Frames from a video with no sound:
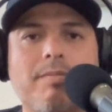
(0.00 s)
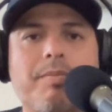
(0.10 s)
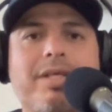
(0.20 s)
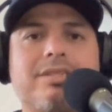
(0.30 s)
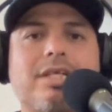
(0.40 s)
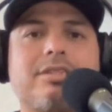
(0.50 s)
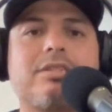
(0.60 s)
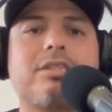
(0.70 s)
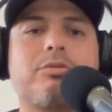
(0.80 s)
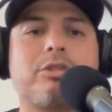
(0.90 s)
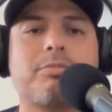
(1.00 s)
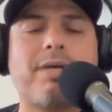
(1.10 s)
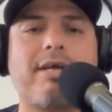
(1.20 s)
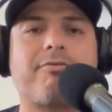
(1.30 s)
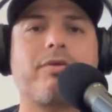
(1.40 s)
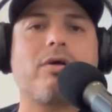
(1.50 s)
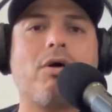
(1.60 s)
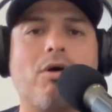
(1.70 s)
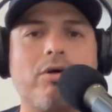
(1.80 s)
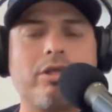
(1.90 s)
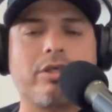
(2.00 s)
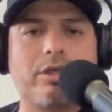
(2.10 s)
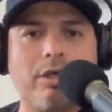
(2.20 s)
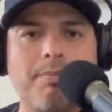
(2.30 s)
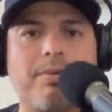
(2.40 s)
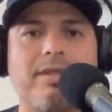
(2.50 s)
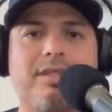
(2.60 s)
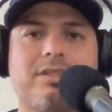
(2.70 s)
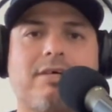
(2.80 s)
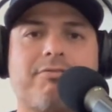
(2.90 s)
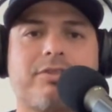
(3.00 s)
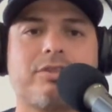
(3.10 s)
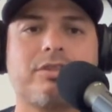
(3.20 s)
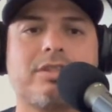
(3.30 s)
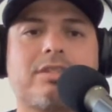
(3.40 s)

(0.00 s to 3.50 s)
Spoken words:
because that's a disrespect for all the good police officers.